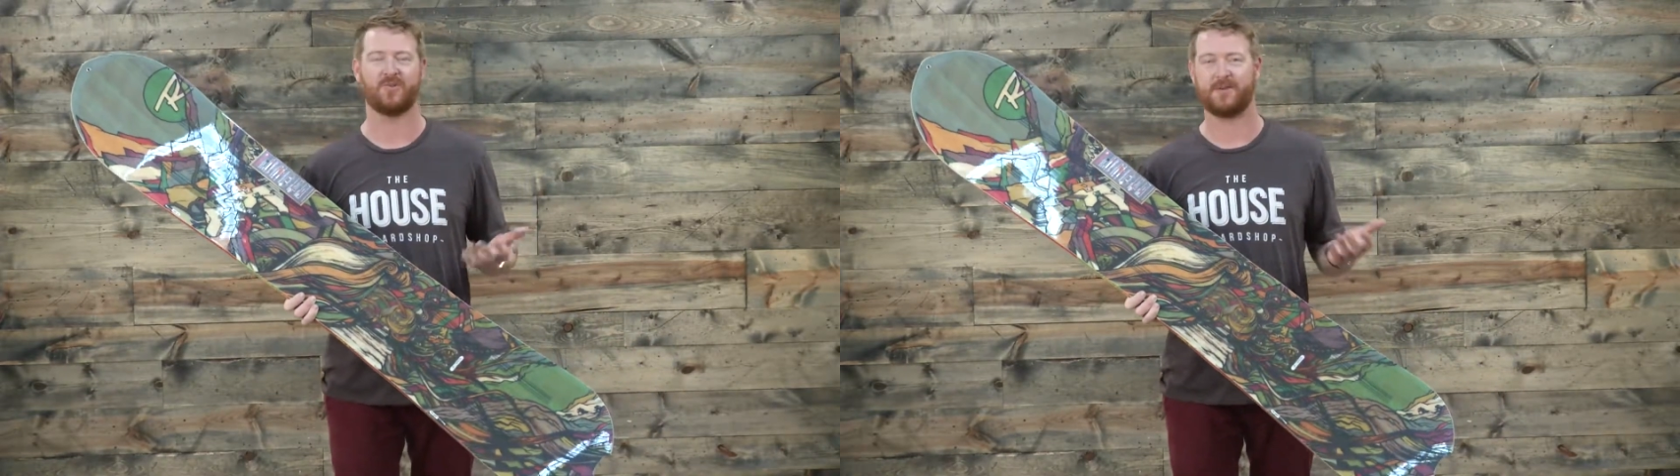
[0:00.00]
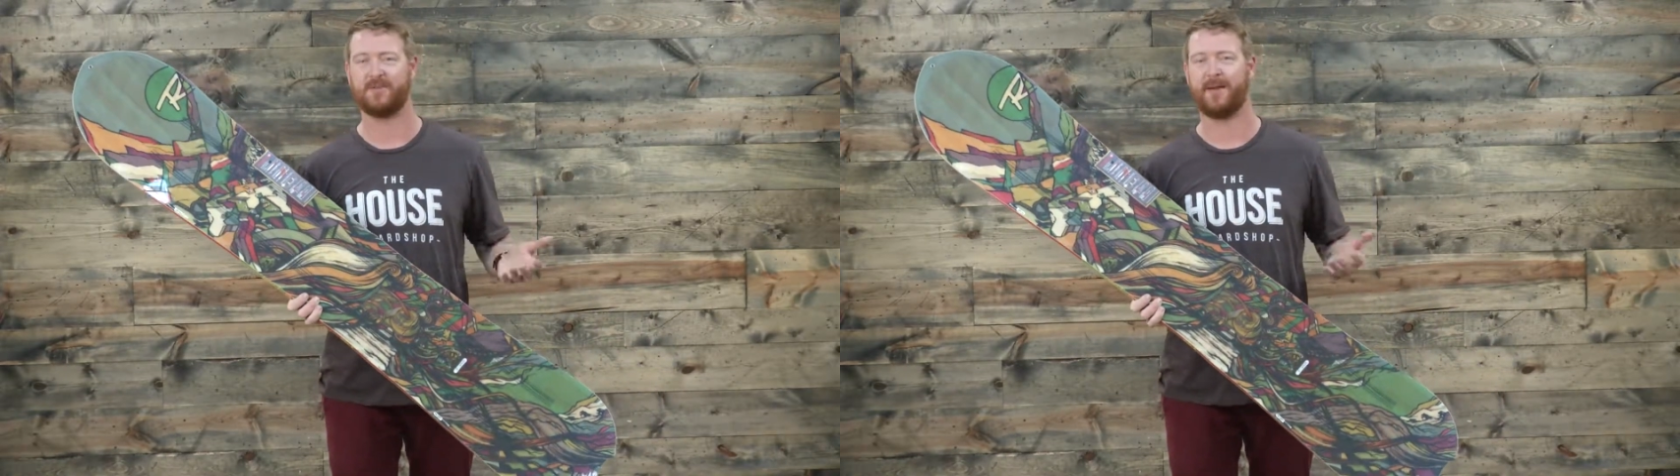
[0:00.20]

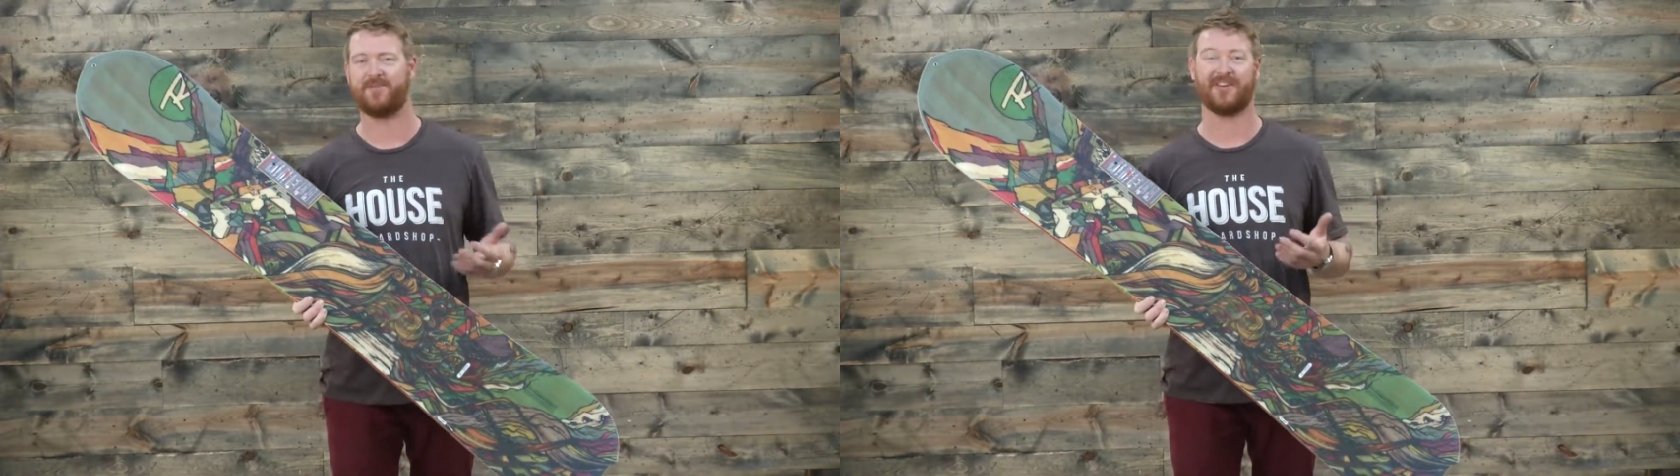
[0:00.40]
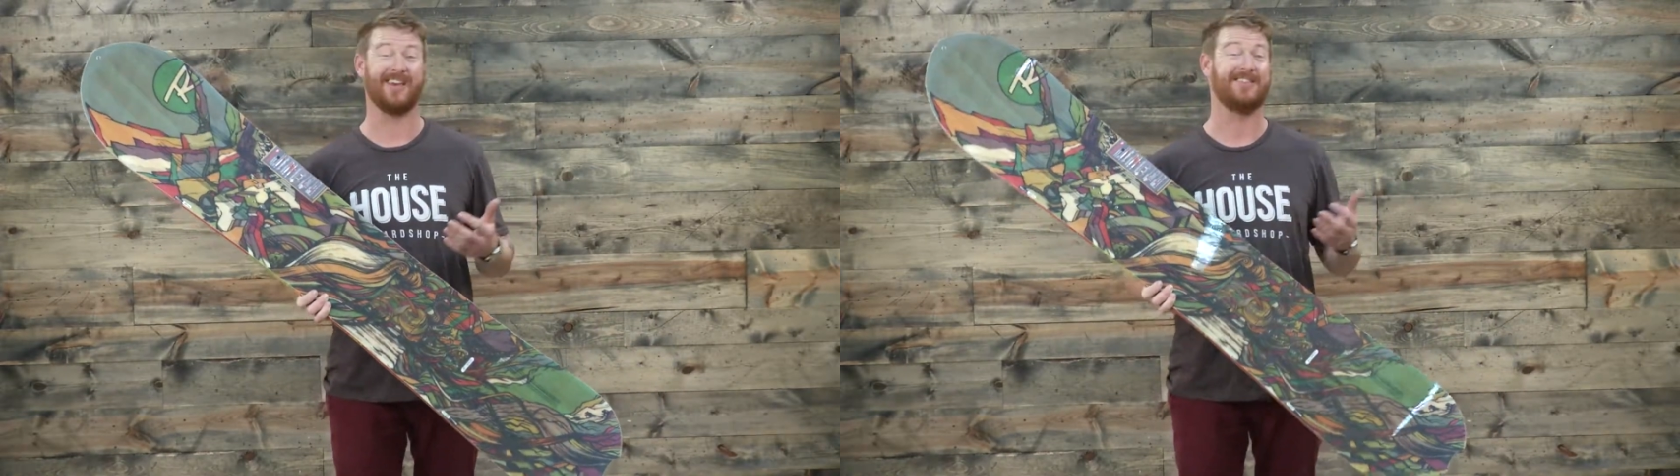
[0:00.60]
Sometimes
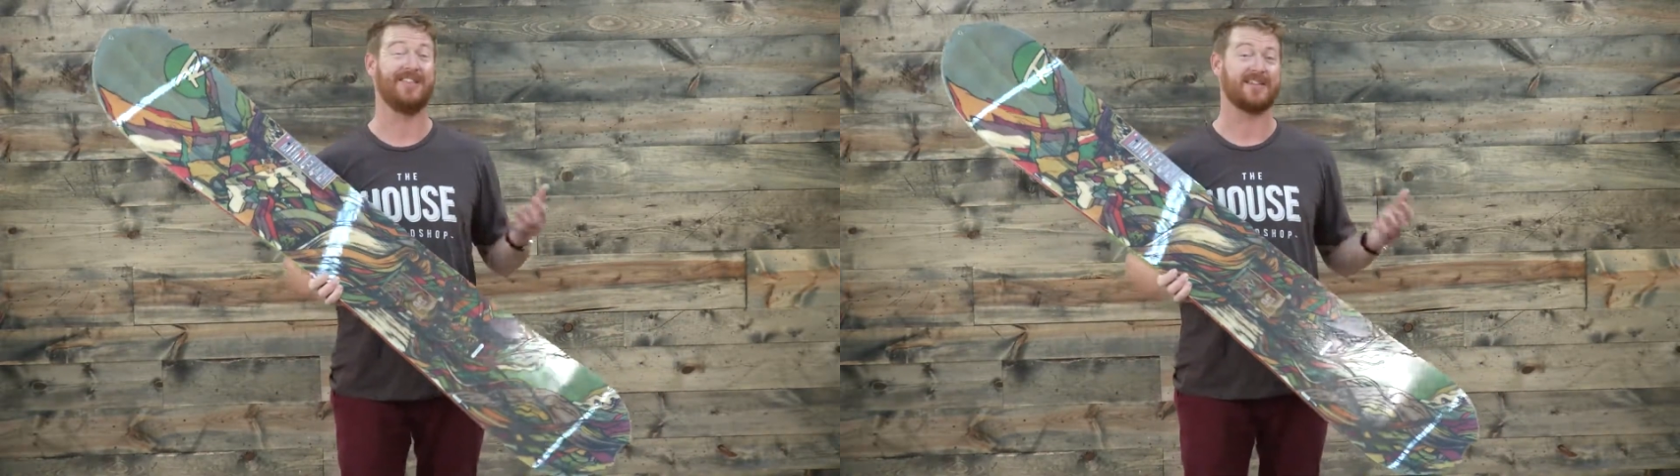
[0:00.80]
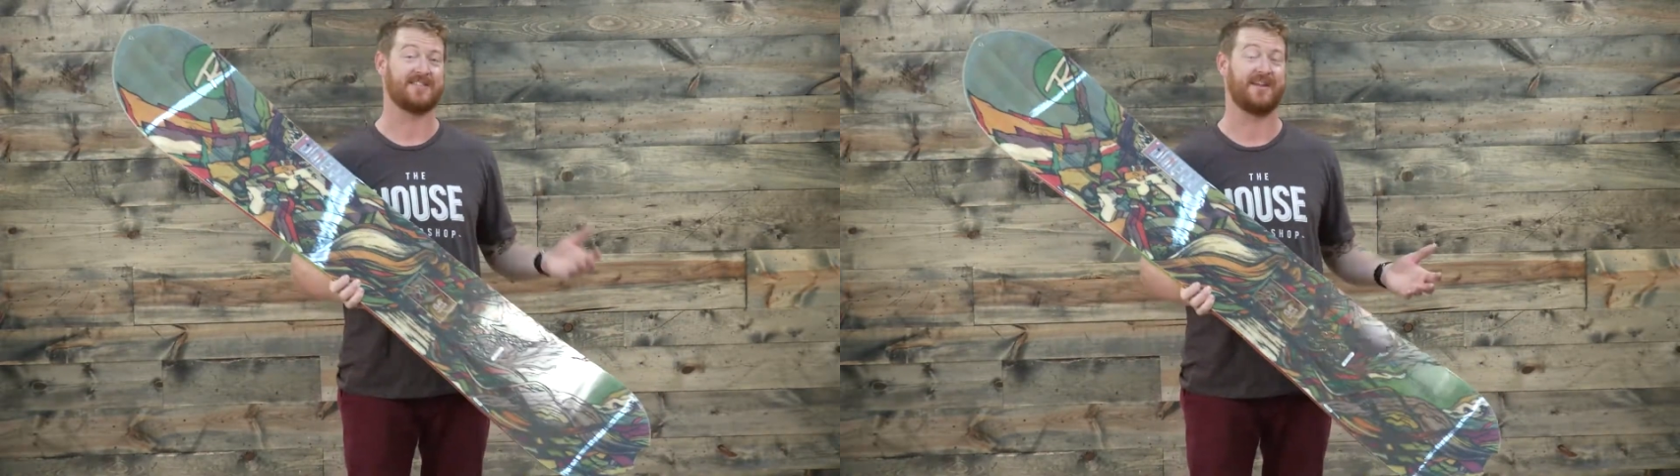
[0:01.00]
to get to
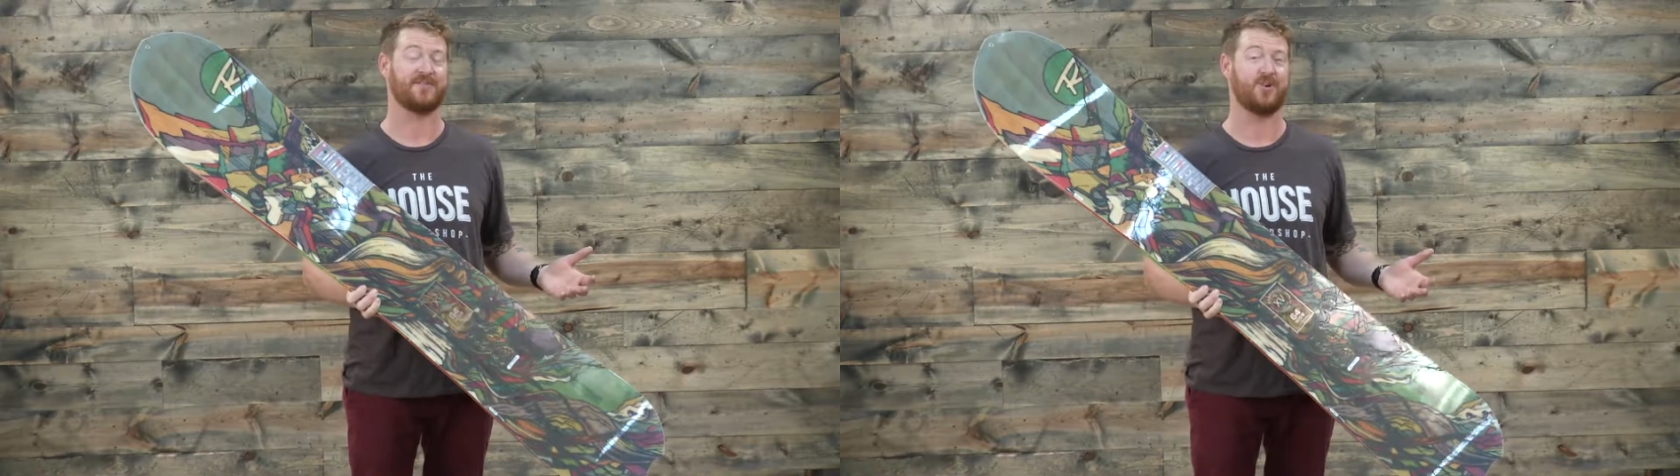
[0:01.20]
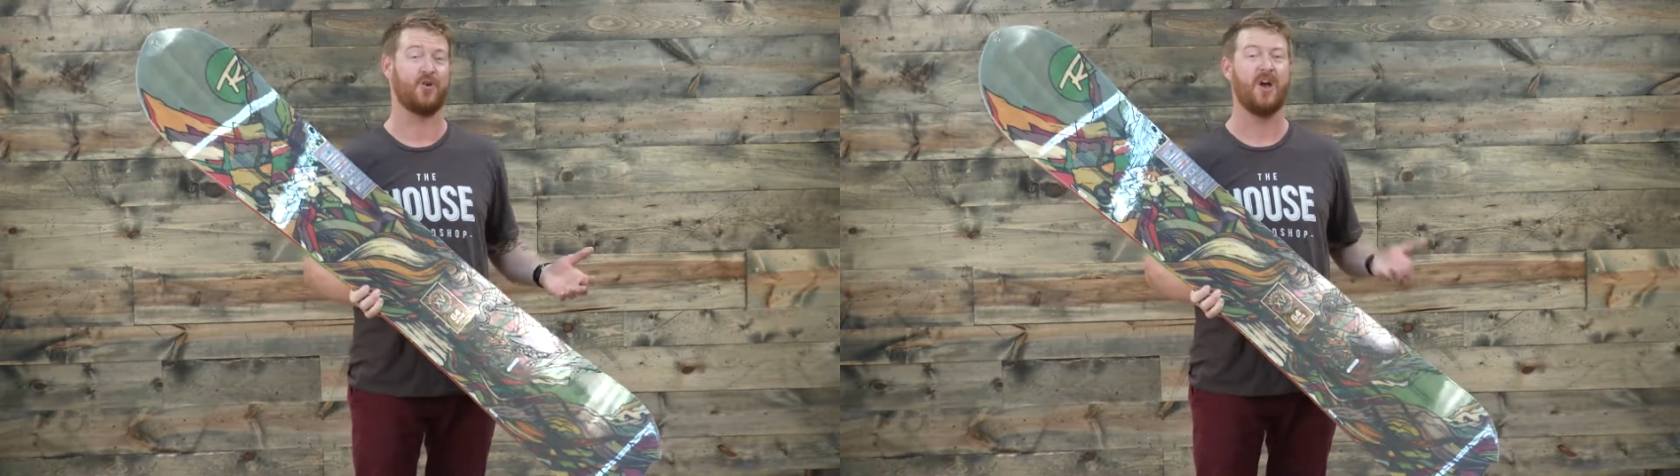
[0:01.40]
that soft
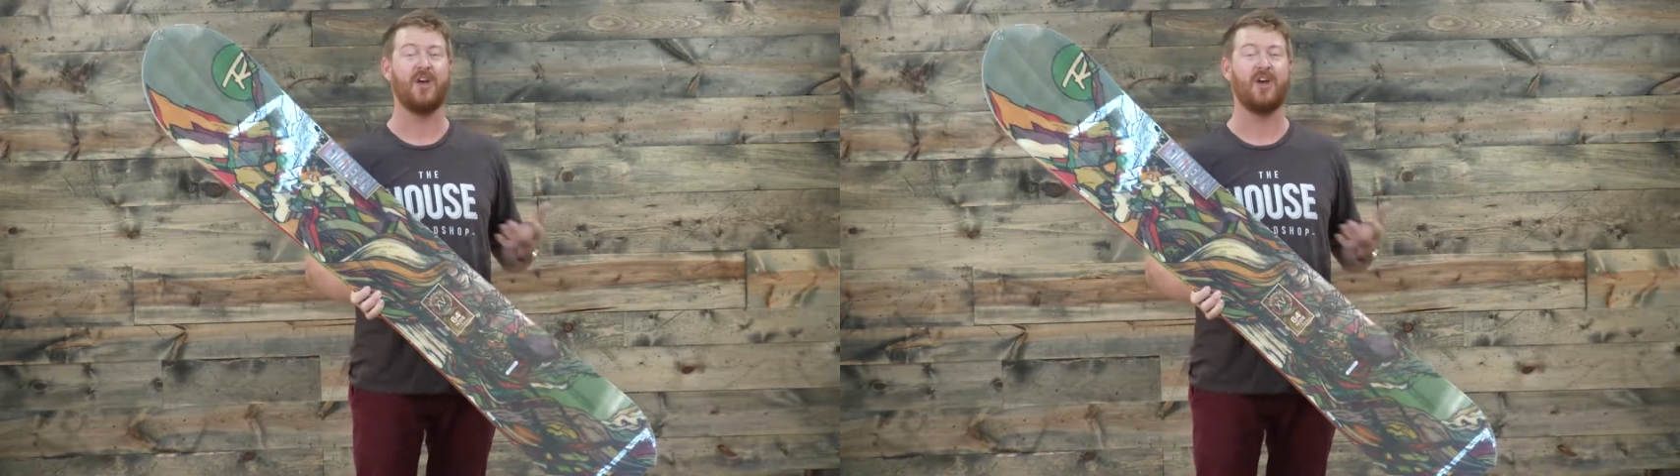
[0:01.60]
snow,